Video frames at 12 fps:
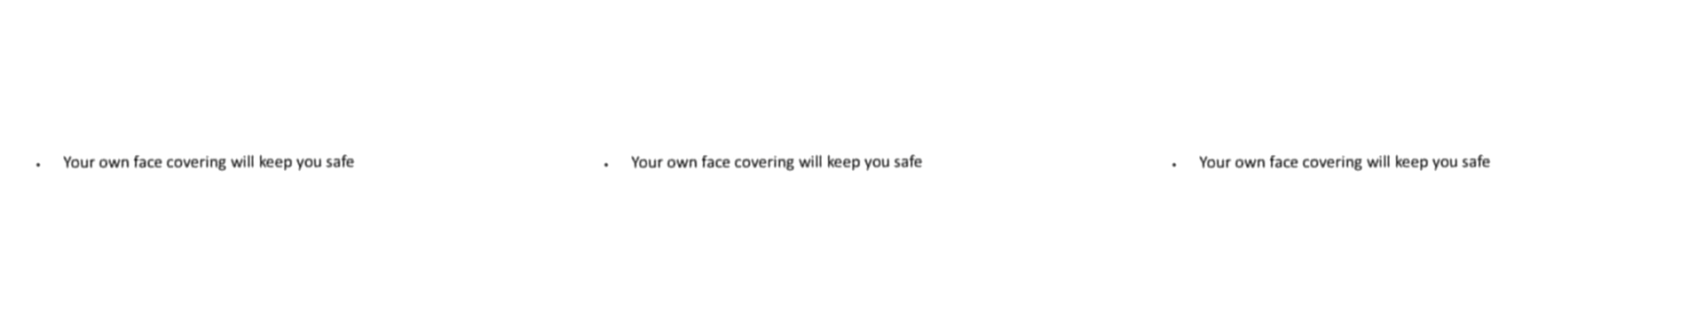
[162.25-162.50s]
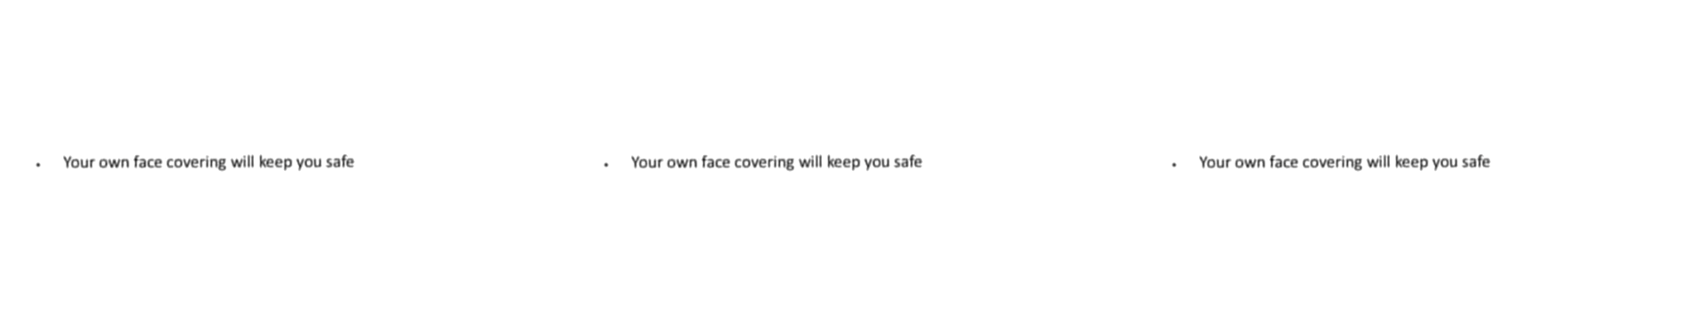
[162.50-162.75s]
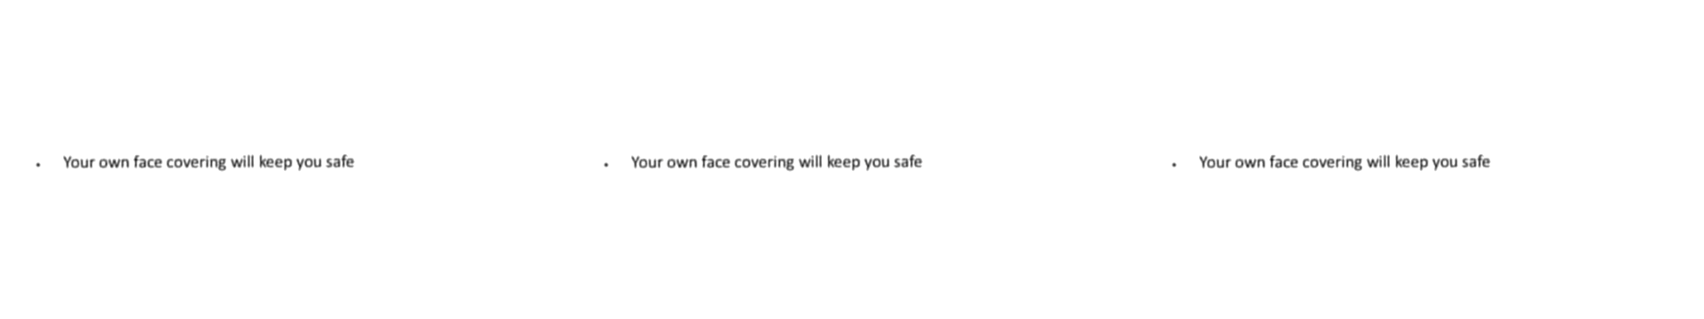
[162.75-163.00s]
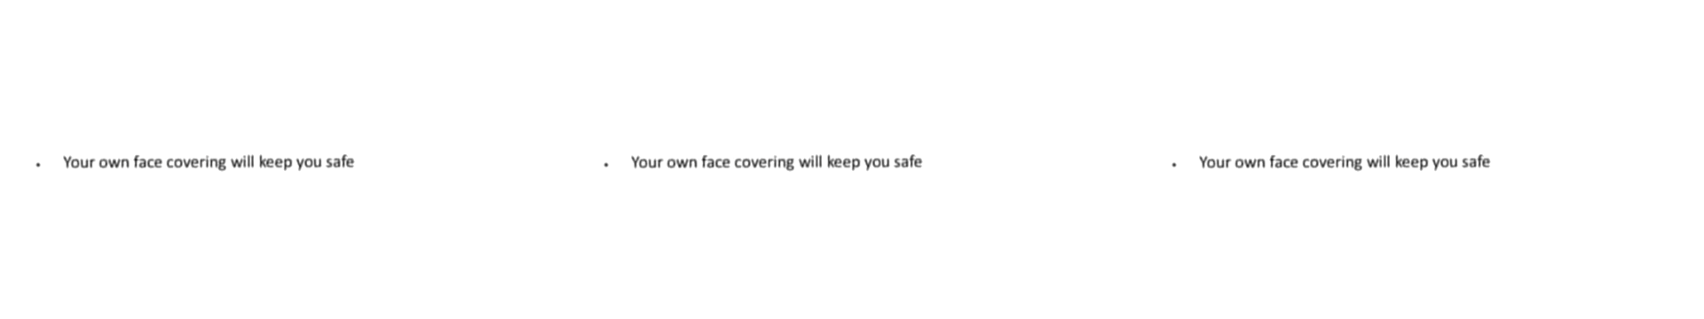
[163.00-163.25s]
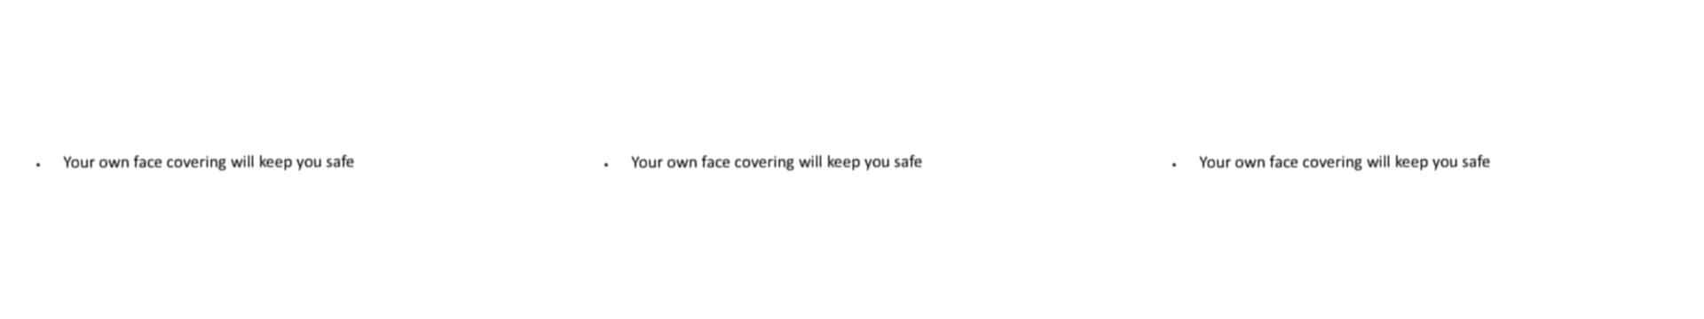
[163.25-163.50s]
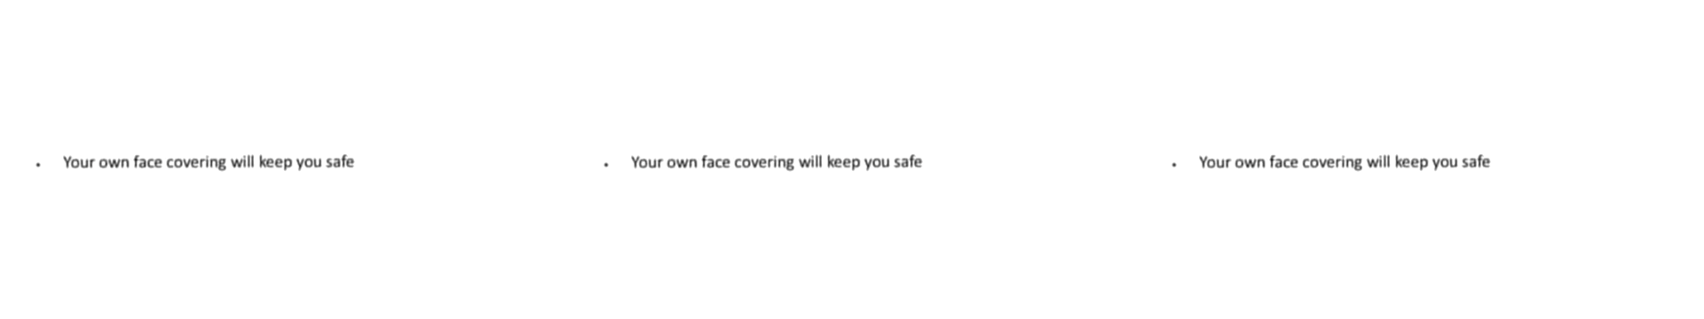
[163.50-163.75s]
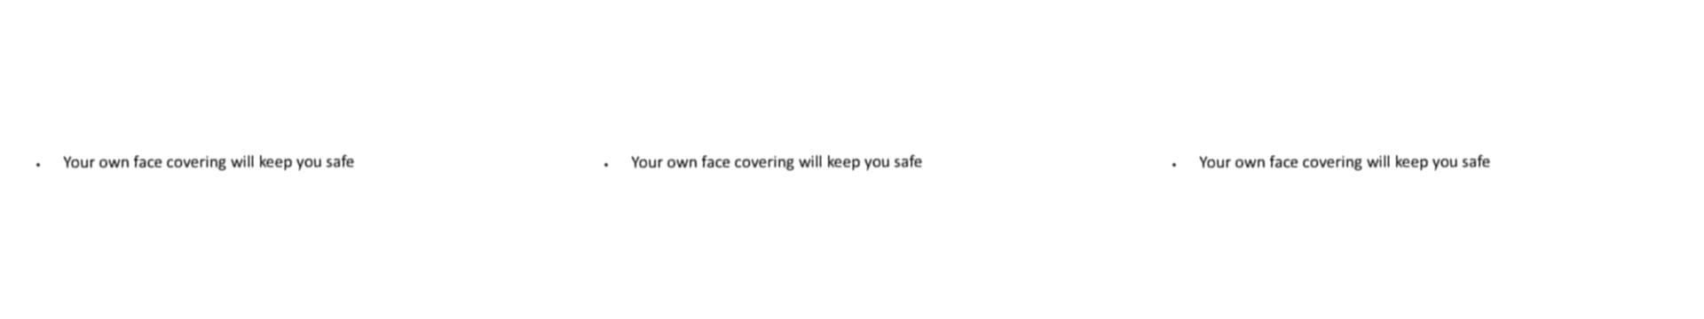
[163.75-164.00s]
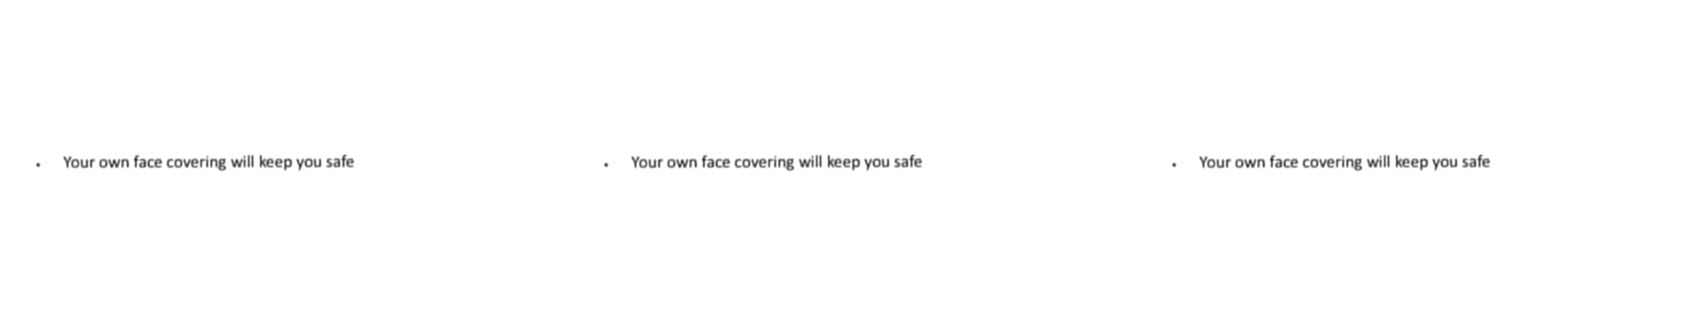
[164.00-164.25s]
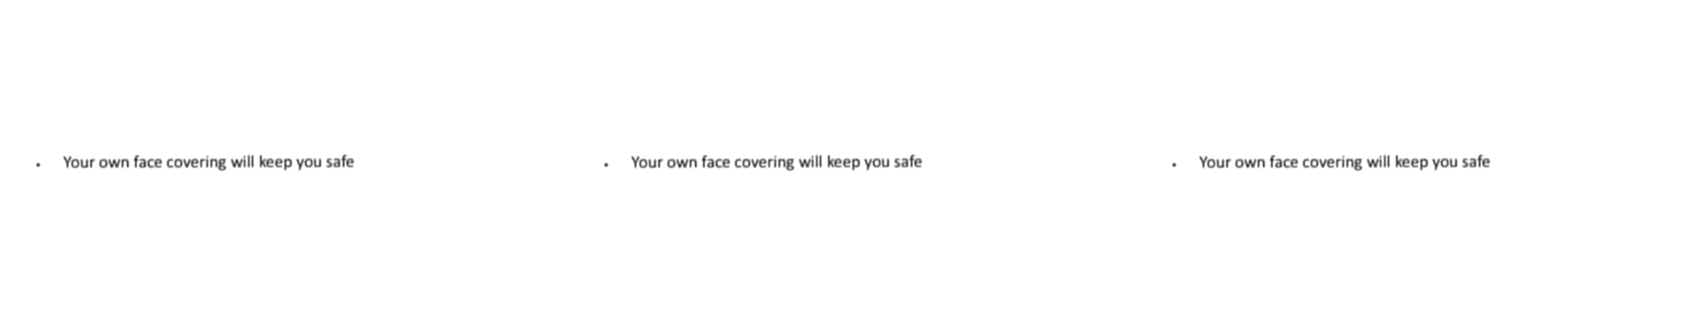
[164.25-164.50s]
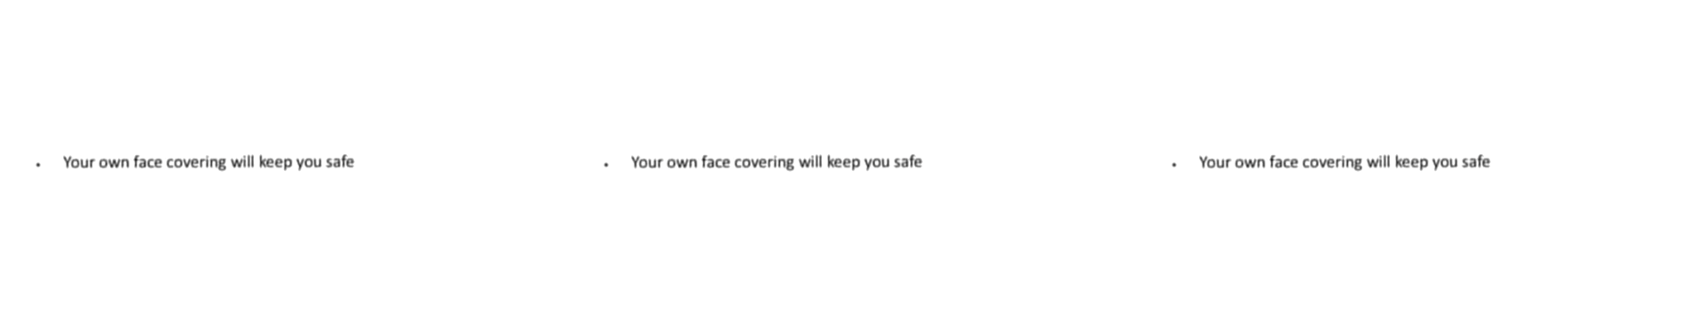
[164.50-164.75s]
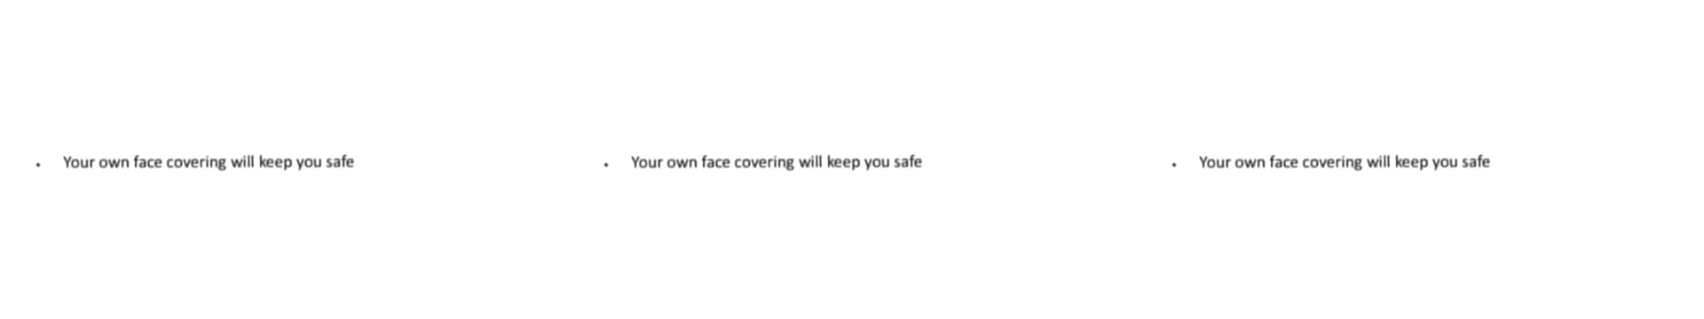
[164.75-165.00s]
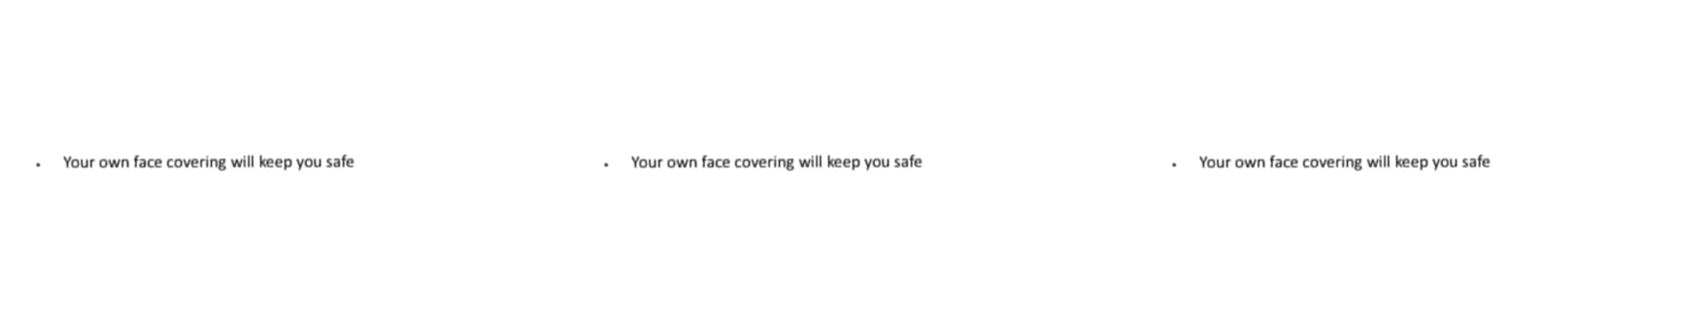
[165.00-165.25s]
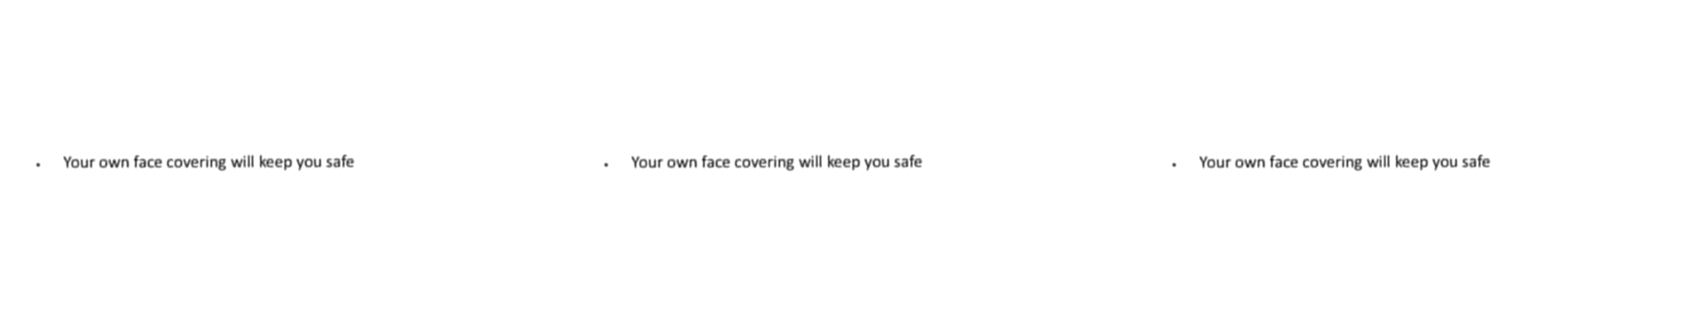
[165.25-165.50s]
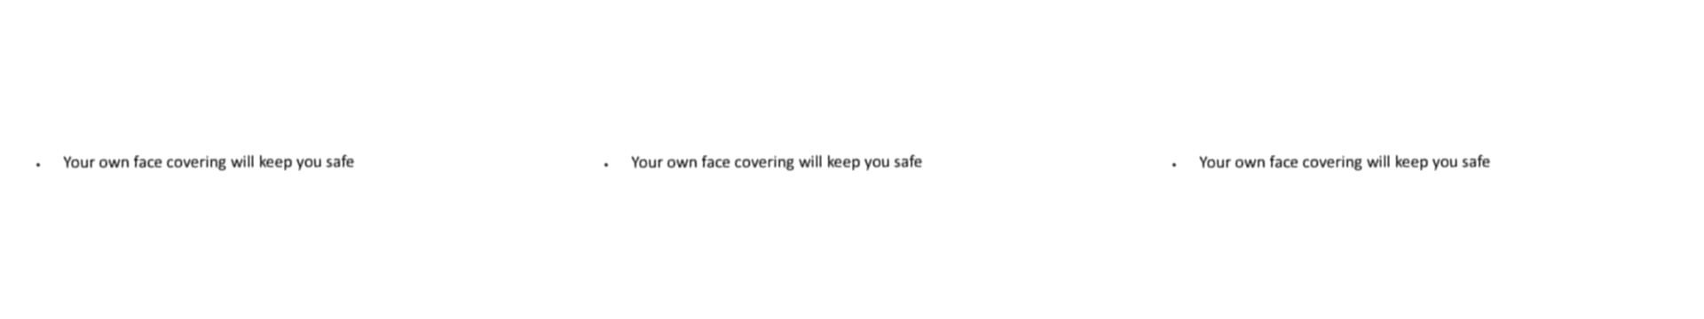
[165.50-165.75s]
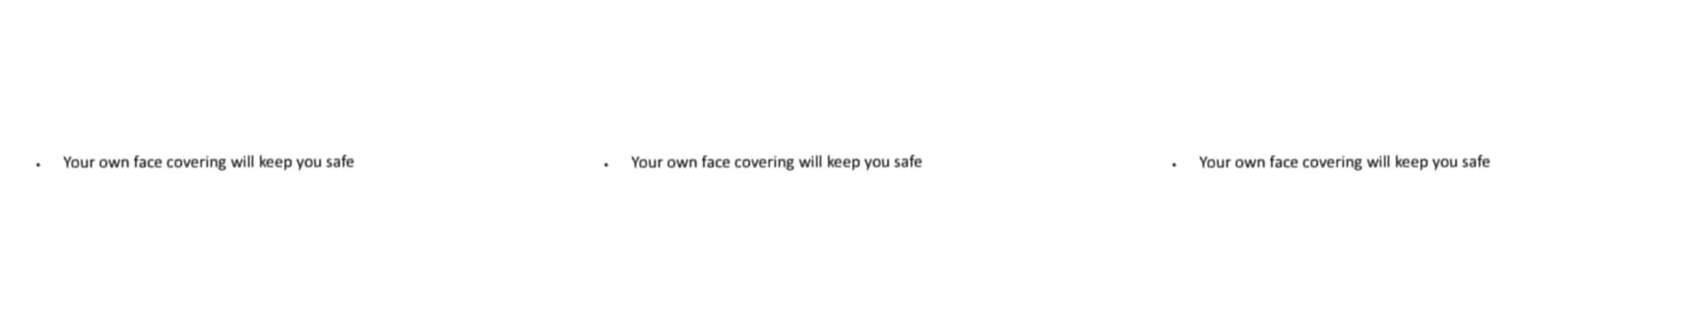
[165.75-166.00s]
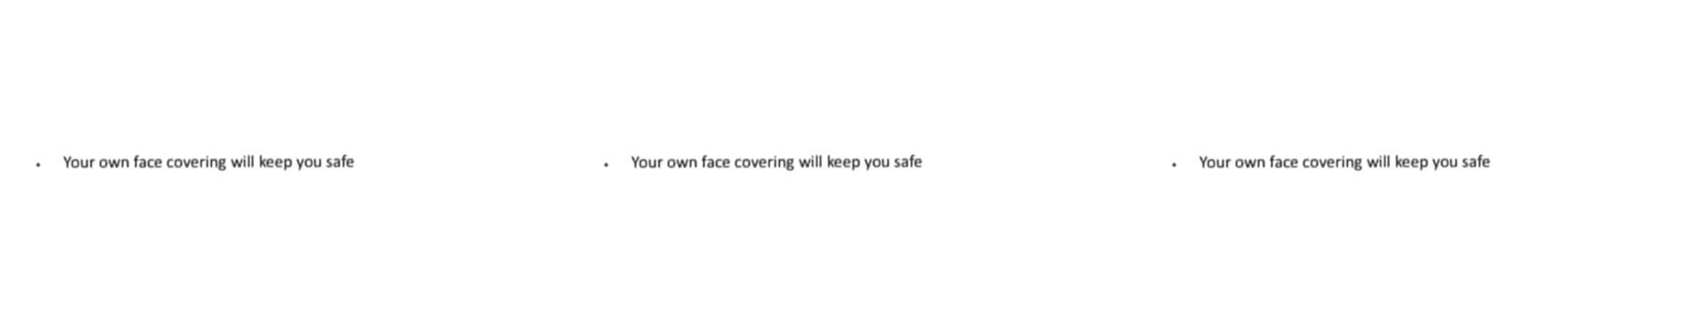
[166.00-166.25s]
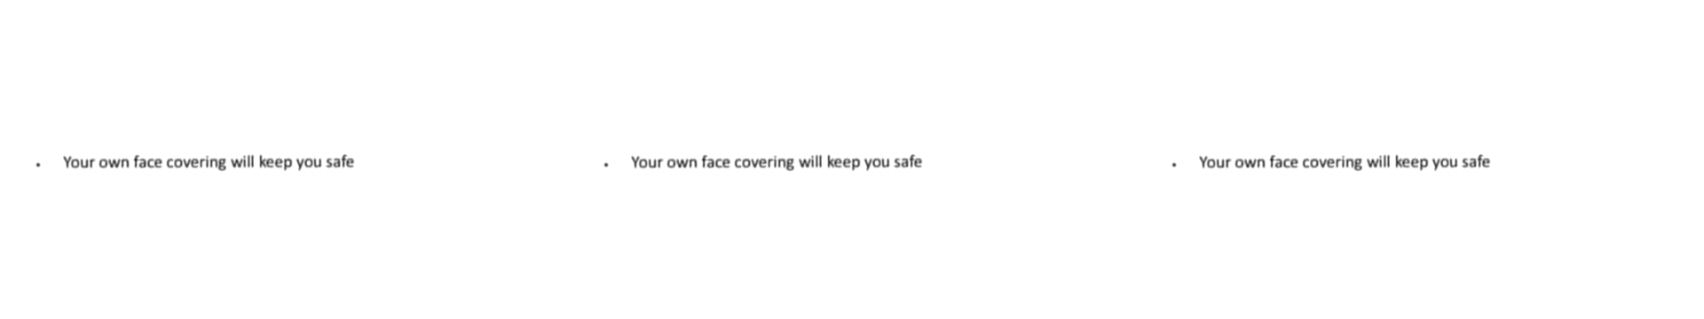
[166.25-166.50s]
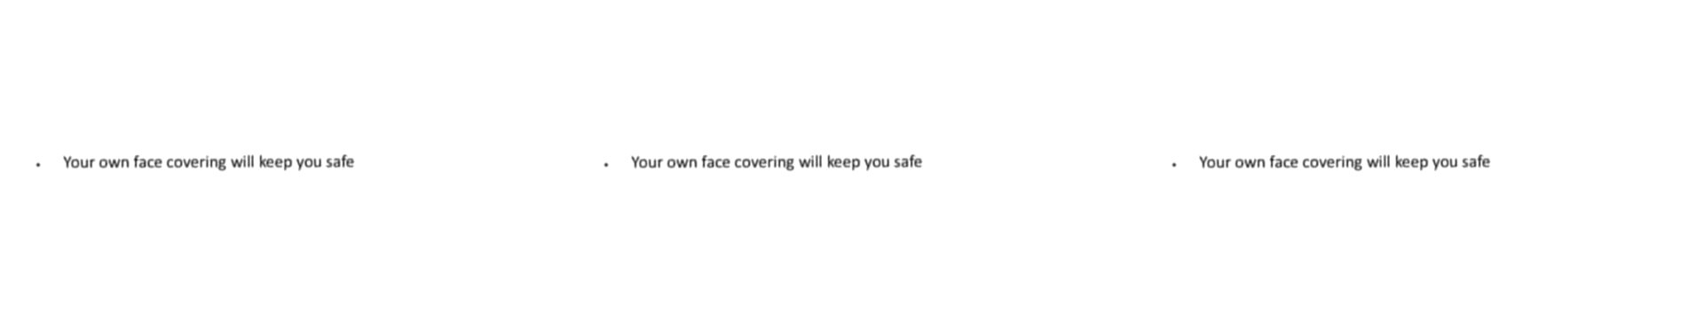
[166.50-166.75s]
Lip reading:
Nobody's mouth can be seen.